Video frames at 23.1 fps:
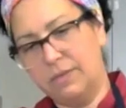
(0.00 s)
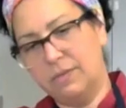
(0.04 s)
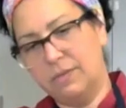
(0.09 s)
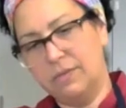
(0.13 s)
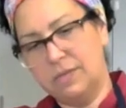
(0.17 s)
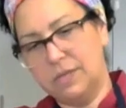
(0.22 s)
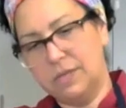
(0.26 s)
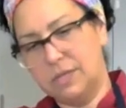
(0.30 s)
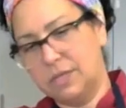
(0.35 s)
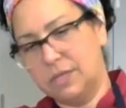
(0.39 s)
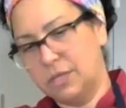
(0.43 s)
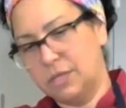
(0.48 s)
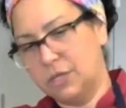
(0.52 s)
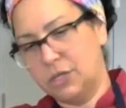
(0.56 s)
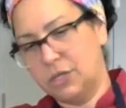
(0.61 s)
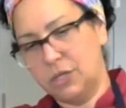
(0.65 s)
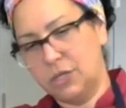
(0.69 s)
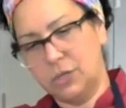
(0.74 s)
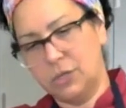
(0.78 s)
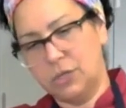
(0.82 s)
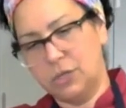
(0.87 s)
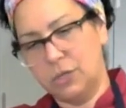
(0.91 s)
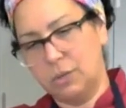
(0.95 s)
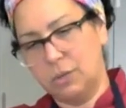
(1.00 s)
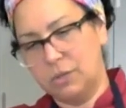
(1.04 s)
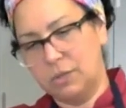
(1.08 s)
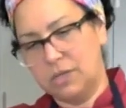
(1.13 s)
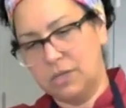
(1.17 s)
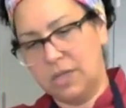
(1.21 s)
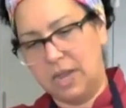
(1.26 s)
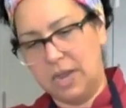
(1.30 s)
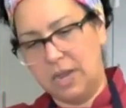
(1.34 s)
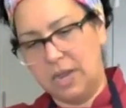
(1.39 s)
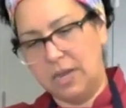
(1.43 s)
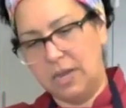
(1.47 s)
So this is not so
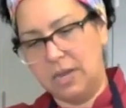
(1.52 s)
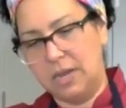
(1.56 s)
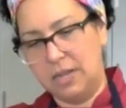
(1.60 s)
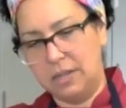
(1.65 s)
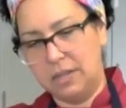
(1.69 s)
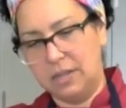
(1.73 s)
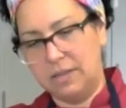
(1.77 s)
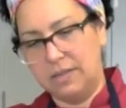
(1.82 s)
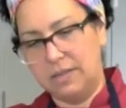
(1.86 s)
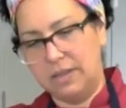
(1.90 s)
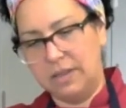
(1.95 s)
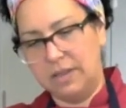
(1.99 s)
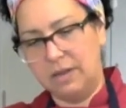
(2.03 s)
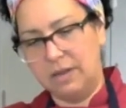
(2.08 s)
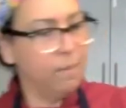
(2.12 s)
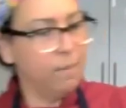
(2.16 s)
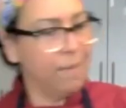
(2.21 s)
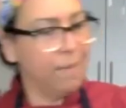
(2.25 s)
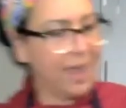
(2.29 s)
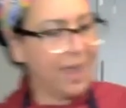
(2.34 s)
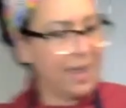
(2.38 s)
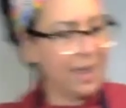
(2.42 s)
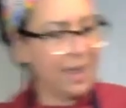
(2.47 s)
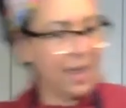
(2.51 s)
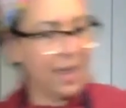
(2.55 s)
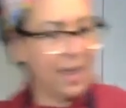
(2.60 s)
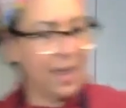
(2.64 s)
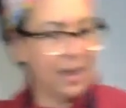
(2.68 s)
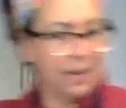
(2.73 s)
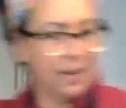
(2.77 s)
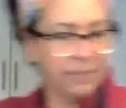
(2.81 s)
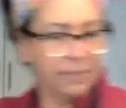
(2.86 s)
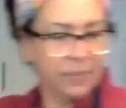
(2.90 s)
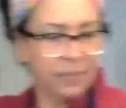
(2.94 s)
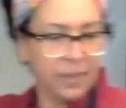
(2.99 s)
pain. You make
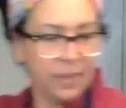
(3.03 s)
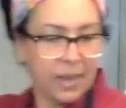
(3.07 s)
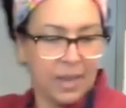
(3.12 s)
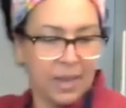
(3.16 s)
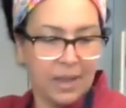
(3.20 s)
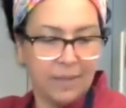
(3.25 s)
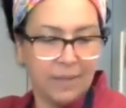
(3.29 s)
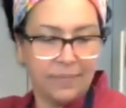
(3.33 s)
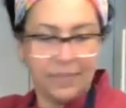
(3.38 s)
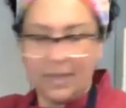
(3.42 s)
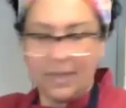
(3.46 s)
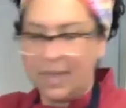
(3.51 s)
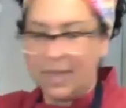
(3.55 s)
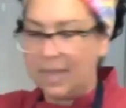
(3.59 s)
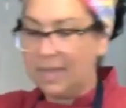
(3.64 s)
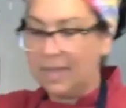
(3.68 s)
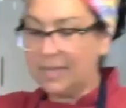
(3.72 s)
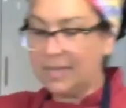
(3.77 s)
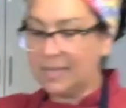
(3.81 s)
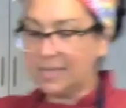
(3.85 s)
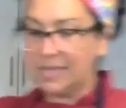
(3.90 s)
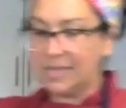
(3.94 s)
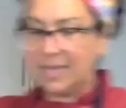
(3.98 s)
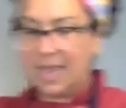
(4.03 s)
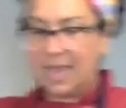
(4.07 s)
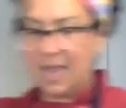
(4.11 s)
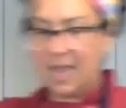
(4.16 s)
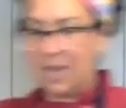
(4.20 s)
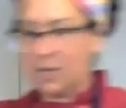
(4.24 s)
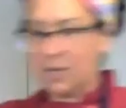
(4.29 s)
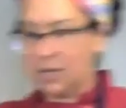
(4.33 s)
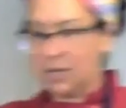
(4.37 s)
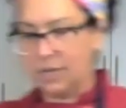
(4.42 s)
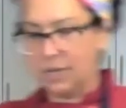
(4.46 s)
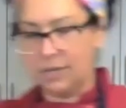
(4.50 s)
it
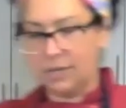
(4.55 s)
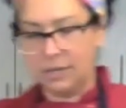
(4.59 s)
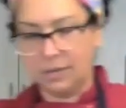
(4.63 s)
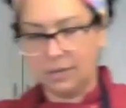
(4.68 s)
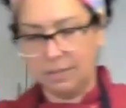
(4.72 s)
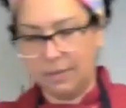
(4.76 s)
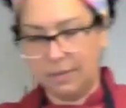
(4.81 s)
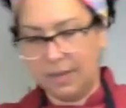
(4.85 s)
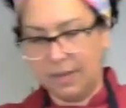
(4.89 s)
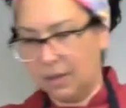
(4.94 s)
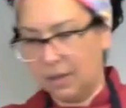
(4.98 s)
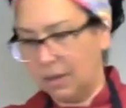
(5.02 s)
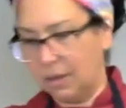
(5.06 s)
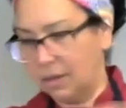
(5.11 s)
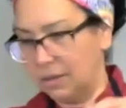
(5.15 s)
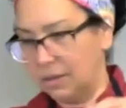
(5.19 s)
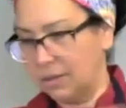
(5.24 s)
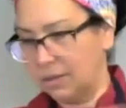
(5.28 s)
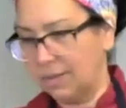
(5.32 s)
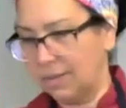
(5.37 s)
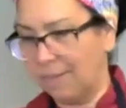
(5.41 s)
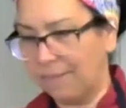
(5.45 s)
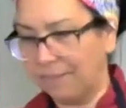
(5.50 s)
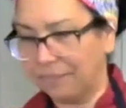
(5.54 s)
stages because